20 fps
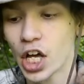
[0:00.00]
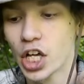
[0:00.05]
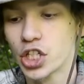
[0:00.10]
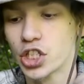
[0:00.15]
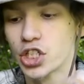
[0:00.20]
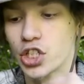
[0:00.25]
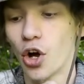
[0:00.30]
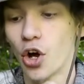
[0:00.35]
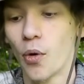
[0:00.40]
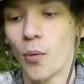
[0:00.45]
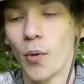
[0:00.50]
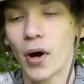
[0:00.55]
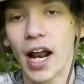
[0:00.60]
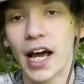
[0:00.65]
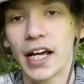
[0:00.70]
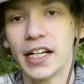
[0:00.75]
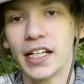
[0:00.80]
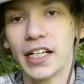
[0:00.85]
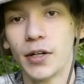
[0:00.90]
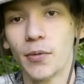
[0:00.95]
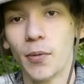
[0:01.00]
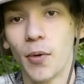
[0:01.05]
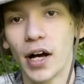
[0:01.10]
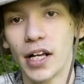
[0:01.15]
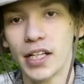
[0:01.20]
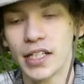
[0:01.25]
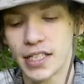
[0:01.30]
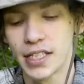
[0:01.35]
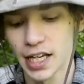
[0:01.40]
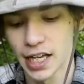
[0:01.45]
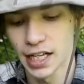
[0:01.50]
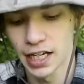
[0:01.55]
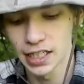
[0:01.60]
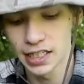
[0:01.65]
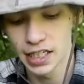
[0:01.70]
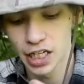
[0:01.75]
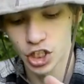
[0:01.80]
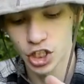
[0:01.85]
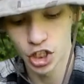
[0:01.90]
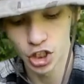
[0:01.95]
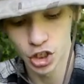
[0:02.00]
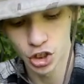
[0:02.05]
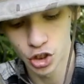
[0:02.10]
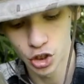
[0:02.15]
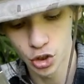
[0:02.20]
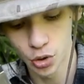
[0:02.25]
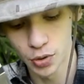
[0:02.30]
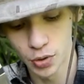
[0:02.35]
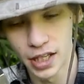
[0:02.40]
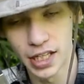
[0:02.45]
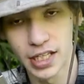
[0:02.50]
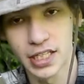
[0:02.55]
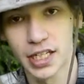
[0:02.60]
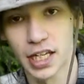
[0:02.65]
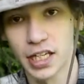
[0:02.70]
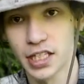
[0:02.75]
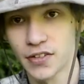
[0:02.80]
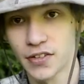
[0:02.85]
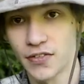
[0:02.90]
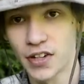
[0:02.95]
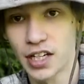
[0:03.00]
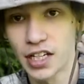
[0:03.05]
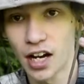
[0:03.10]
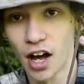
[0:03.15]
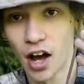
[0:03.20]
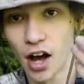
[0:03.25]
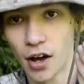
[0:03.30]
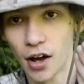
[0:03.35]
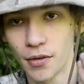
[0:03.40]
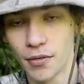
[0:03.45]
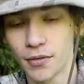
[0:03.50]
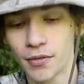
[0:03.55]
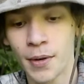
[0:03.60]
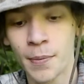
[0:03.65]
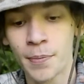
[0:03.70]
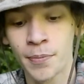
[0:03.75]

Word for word: So what I did was, in addition to the six feet of